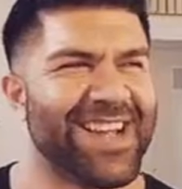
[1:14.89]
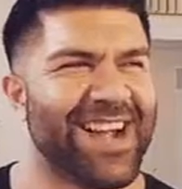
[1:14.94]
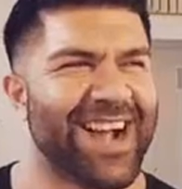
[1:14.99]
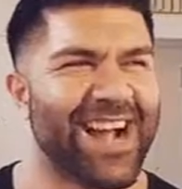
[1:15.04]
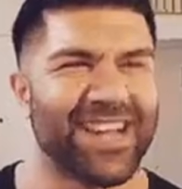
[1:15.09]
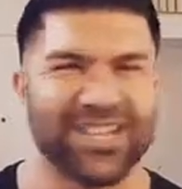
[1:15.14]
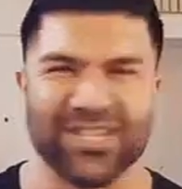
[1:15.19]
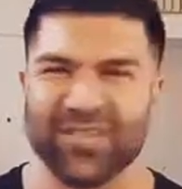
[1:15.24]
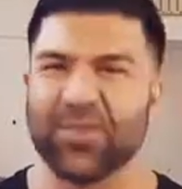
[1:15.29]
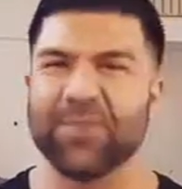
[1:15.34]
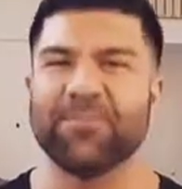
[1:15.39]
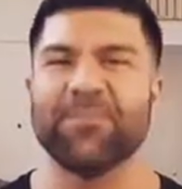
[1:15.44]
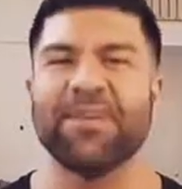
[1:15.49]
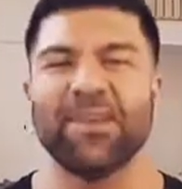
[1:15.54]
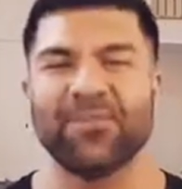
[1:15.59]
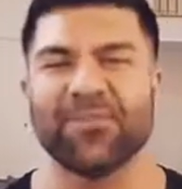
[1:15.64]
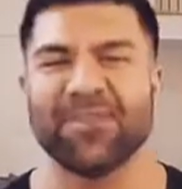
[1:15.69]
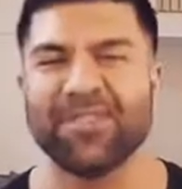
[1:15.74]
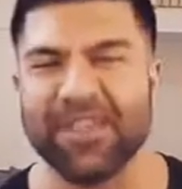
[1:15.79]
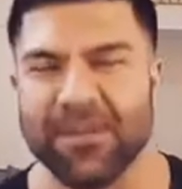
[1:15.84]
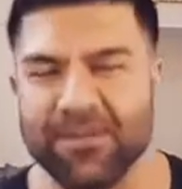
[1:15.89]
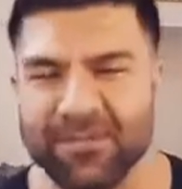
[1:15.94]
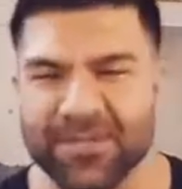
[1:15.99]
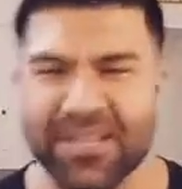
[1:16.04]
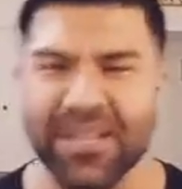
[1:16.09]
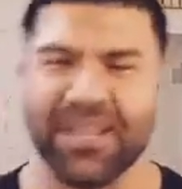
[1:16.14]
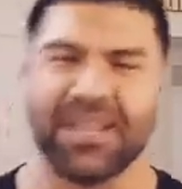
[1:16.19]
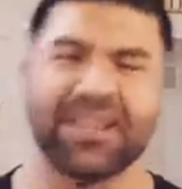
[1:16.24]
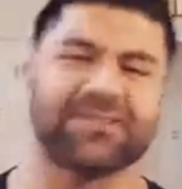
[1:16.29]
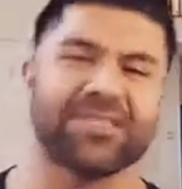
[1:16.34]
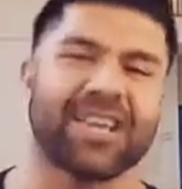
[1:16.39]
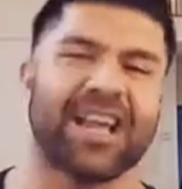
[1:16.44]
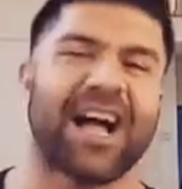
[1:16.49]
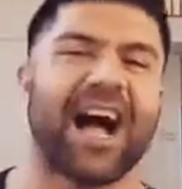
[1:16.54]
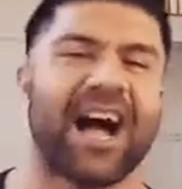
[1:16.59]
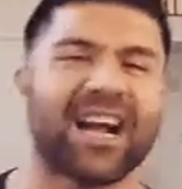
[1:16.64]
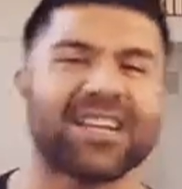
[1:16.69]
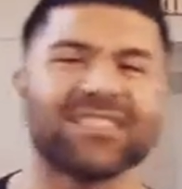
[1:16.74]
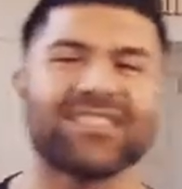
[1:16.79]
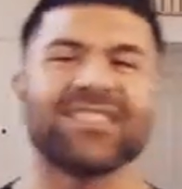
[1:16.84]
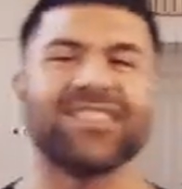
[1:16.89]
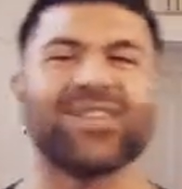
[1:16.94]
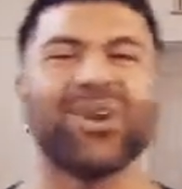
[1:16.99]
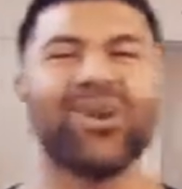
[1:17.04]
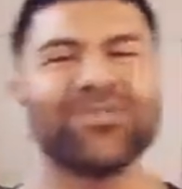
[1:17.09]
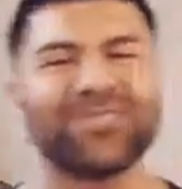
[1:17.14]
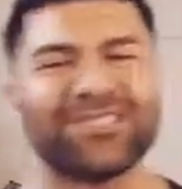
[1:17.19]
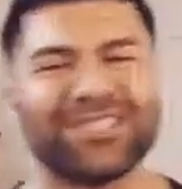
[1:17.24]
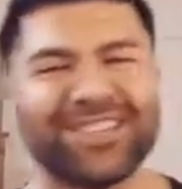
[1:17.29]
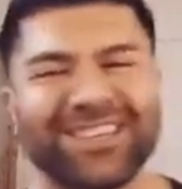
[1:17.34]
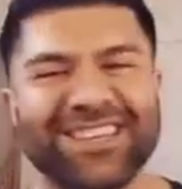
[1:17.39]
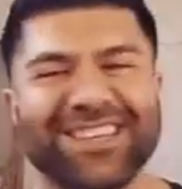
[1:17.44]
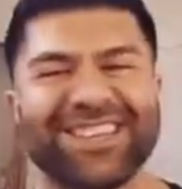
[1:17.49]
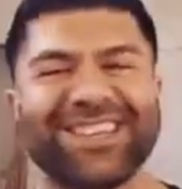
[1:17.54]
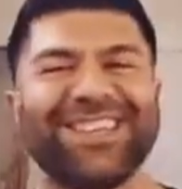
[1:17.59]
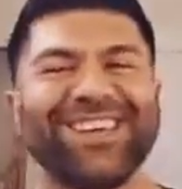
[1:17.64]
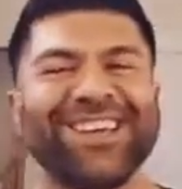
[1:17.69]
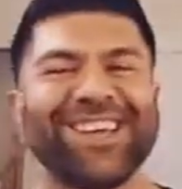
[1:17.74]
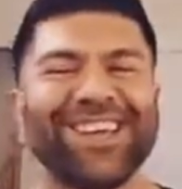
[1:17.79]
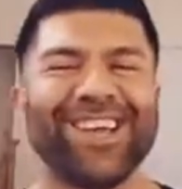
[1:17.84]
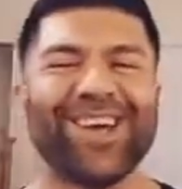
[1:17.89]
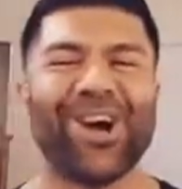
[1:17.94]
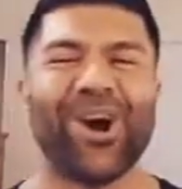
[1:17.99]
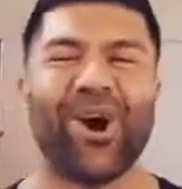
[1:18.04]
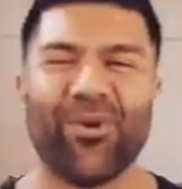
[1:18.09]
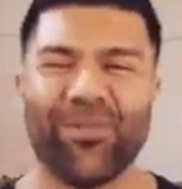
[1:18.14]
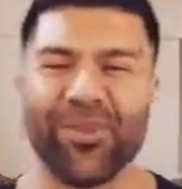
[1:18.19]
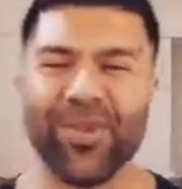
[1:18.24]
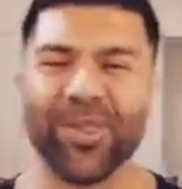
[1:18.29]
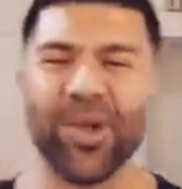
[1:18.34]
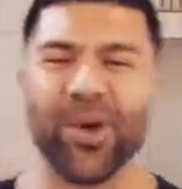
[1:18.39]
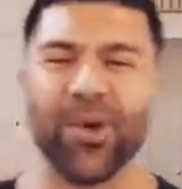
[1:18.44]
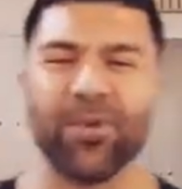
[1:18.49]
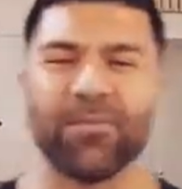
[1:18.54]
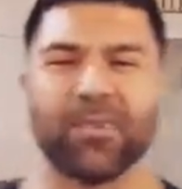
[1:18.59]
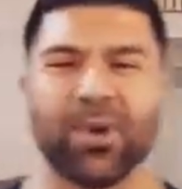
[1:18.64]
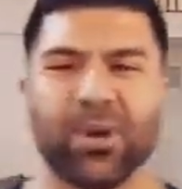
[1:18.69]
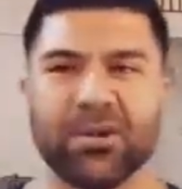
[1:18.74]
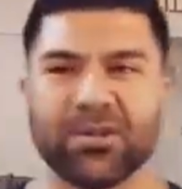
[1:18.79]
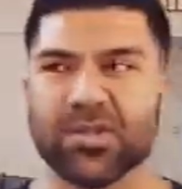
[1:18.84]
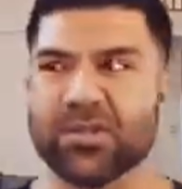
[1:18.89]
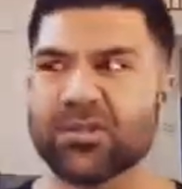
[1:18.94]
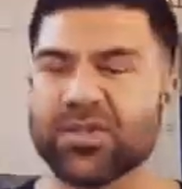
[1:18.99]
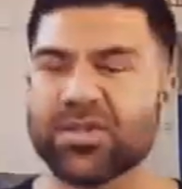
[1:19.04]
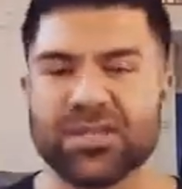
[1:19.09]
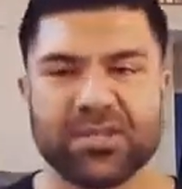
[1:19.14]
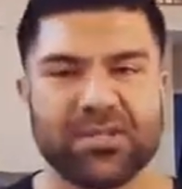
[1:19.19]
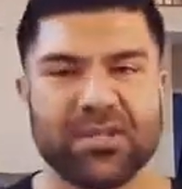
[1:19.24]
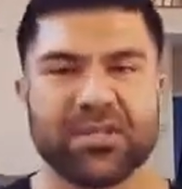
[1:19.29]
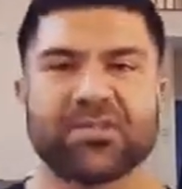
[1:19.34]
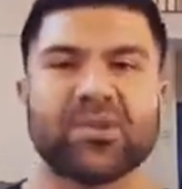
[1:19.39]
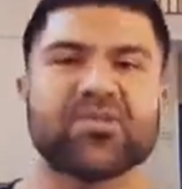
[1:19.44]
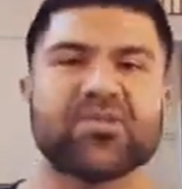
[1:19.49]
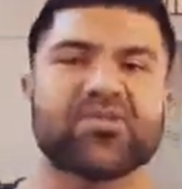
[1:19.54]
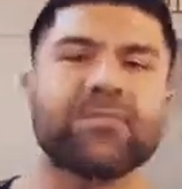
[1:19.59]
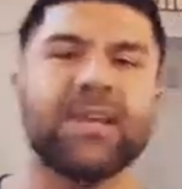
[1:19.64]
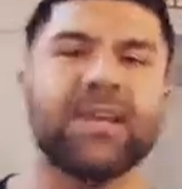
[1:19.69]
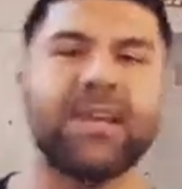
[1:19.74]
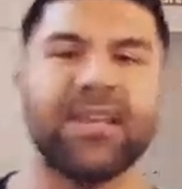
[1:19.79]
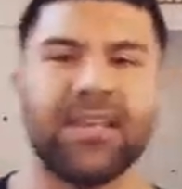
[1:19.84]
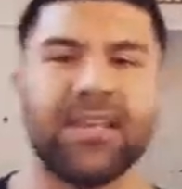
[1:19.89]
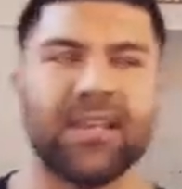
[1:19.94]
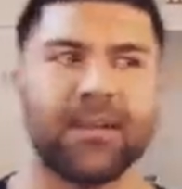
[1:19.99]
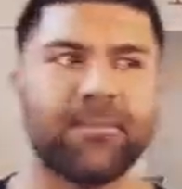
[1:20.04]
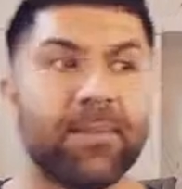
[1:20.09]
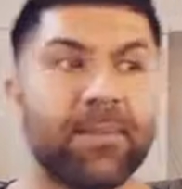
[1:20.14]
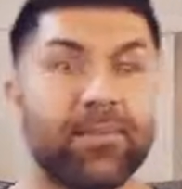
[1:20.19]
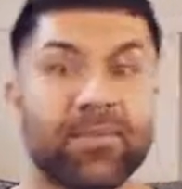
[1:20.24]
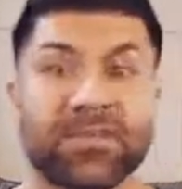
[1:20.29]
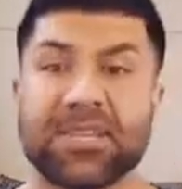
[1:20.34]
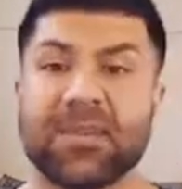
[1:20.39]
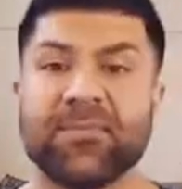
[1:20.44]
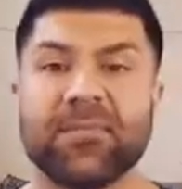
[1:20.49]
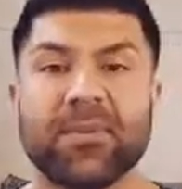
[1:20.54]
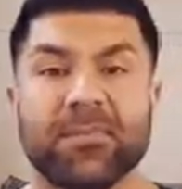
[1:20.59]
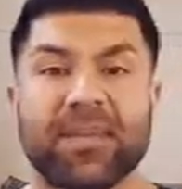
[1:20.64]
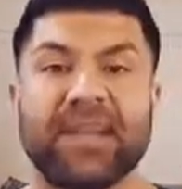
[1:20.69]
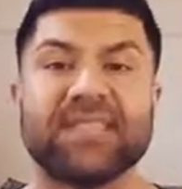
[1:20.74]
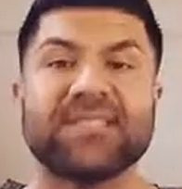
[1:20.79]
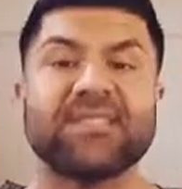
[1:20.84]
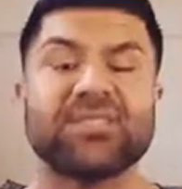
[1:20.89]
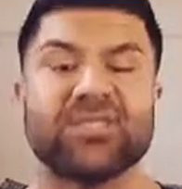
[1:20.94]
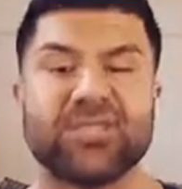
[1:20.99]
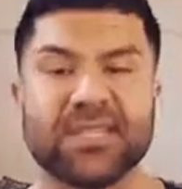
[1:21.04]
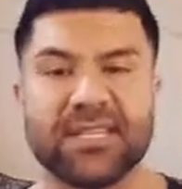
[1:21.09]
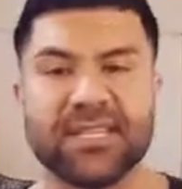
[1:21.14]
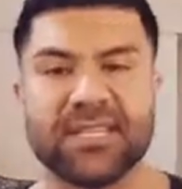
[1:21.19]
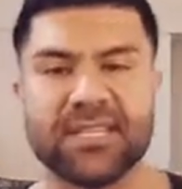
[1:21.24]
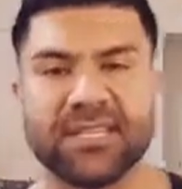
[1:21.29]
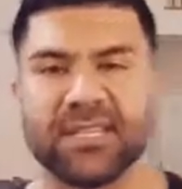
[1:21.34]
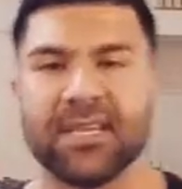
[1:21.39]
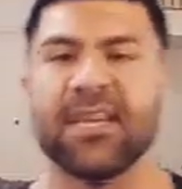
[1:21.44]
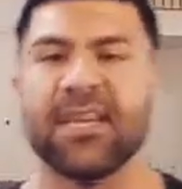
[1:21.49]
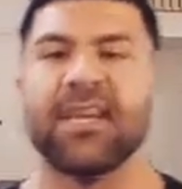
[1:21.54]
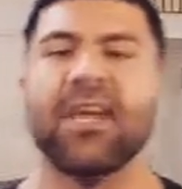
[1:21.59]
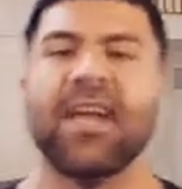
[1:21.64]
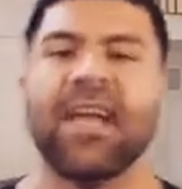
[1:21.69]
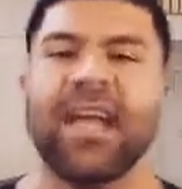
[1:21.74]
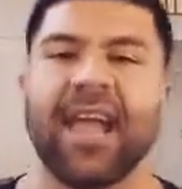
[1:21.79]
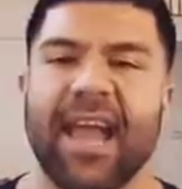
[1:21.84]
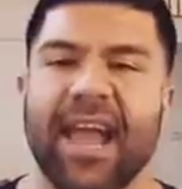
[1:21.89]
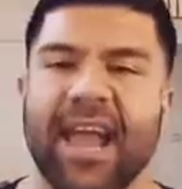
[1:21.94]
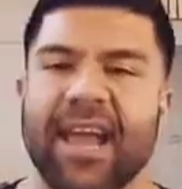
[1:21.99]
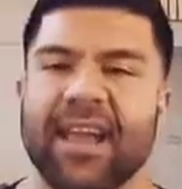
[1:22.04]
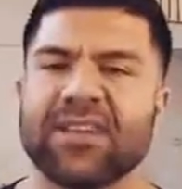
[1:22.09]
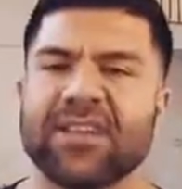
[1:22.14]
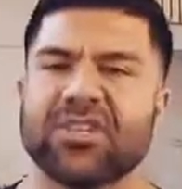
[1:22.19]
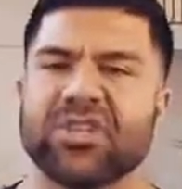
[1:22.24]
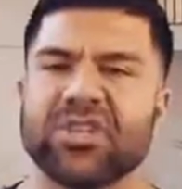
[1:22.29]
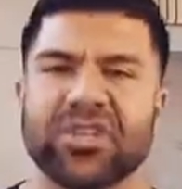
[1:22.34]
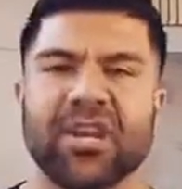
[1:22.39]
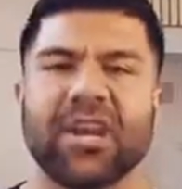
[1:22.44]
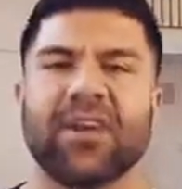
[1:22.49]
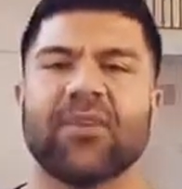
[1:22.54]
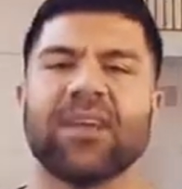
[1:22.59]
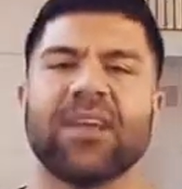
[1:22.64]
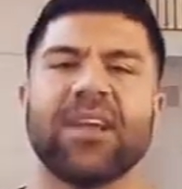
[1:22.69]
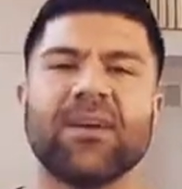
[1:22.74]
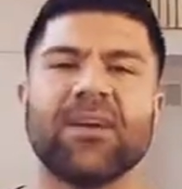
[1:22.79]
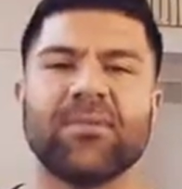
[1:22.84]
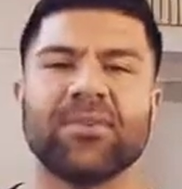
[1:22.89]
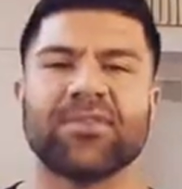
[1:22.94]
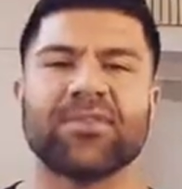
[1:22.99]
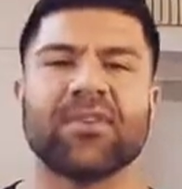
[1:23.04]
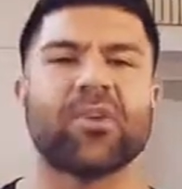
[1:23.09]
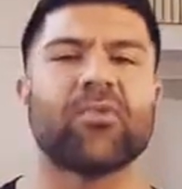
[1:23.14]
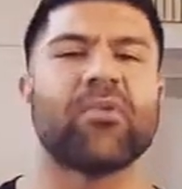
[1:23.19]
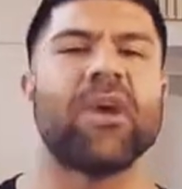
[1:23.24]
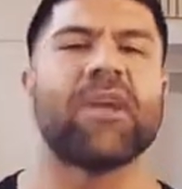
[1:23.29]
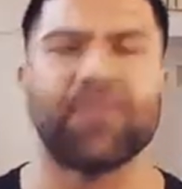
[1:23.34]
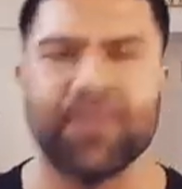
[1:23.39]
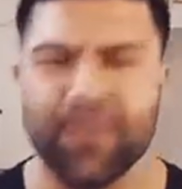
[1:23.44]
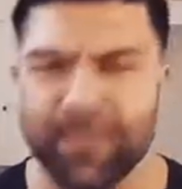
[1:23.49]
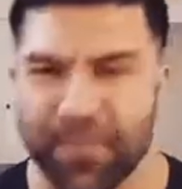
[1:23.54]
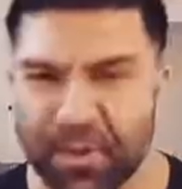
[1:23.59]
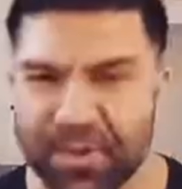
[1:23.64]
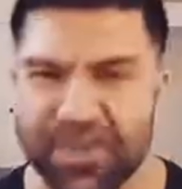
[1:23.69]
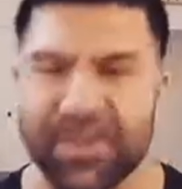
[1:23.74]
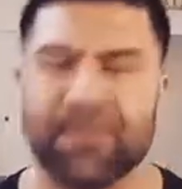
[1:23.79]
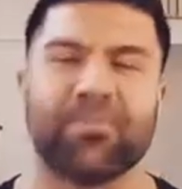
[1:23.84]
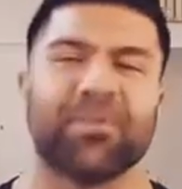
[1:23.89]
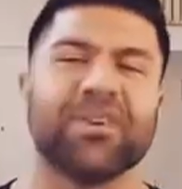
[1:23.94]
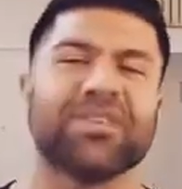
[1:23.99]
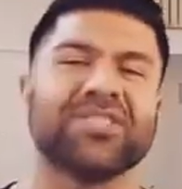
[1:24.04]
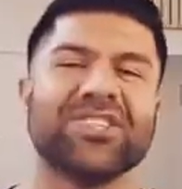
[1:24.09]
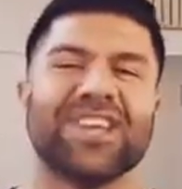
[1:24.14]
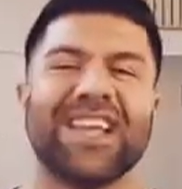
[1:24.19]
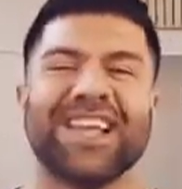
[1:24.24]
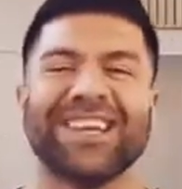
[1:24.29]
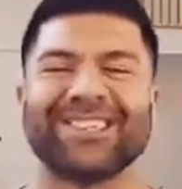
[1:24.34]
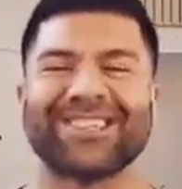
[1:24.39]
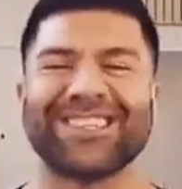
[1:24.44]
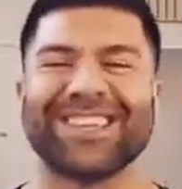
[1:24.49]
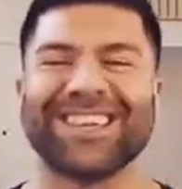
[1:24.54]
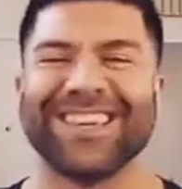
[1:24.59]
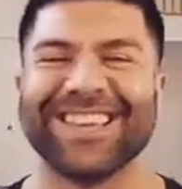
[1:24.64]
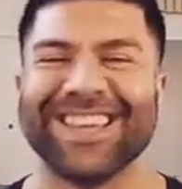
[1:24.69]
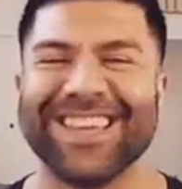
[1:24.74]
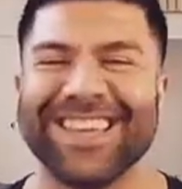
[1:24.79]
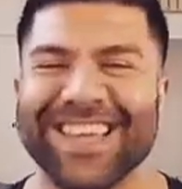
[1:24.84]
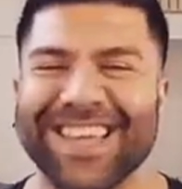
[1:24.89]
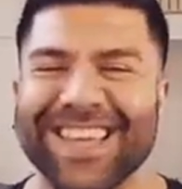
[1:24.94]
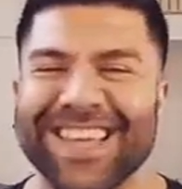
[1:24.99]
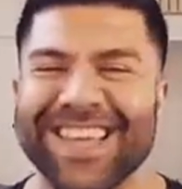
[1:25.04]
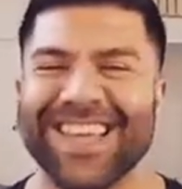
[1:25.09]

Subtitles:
I enjoyed being with them. It was an oxytocin overload. But also just on social media, people send me messages and sharing what they're grateful for, their appreciation.